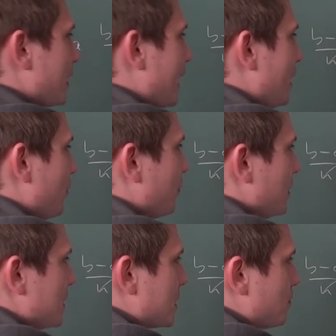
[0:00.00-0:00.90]
we have
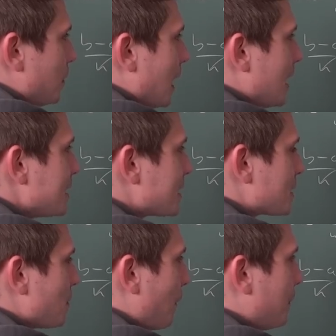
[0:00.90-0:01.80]
is
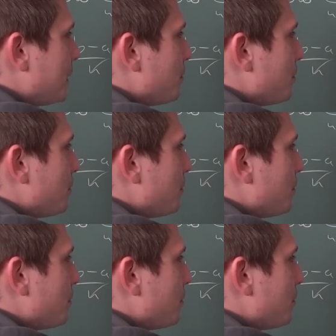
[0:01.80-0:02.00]
plus b